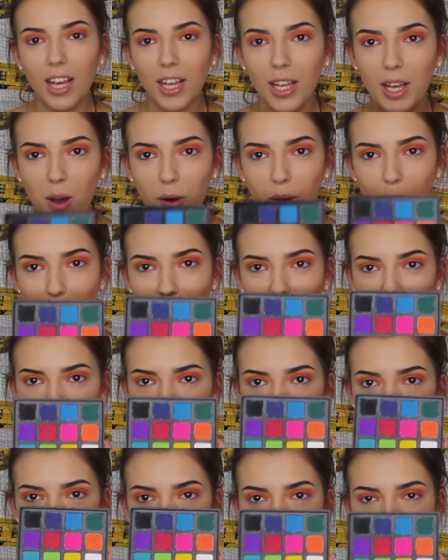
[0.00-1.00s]
Going back in
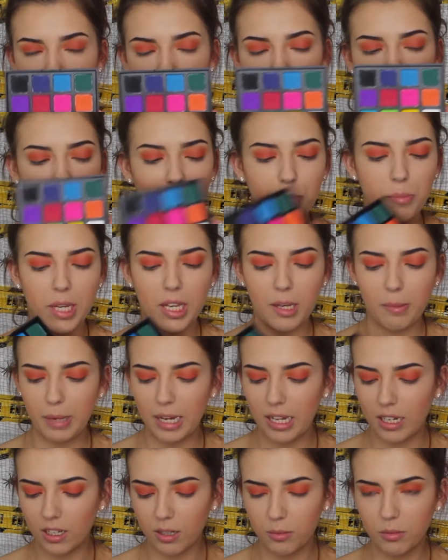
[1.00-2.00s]
with the Morphe 12P
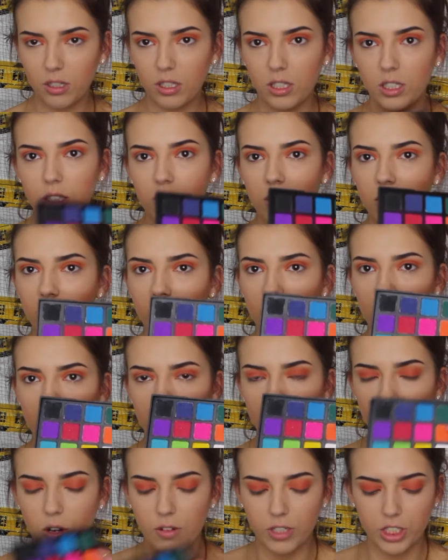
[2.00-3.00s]
palette, I'm going to use
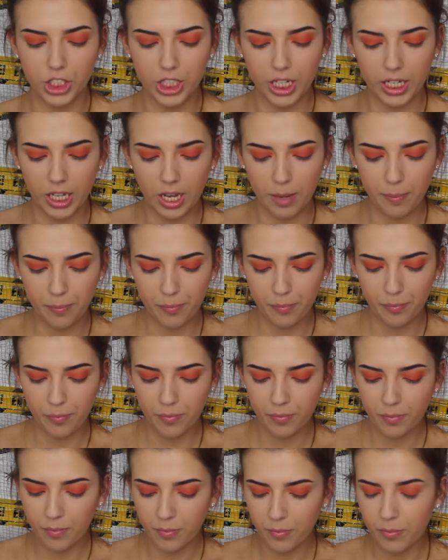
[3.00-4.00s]
this orange shade again.
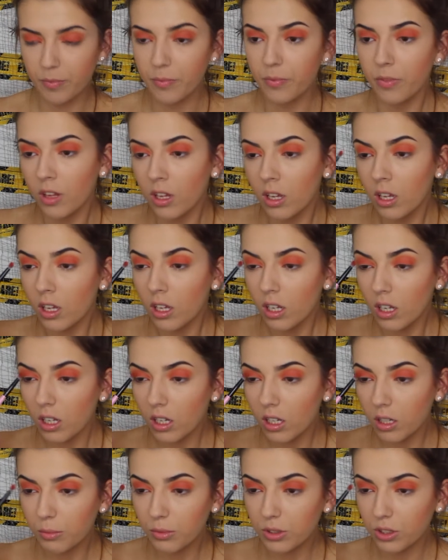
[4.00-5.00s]

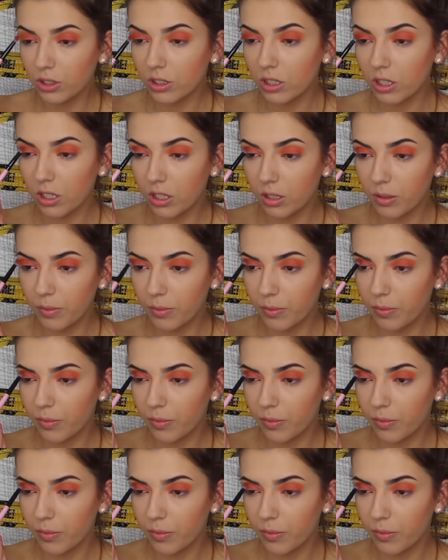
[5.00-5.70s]
And I'm just going to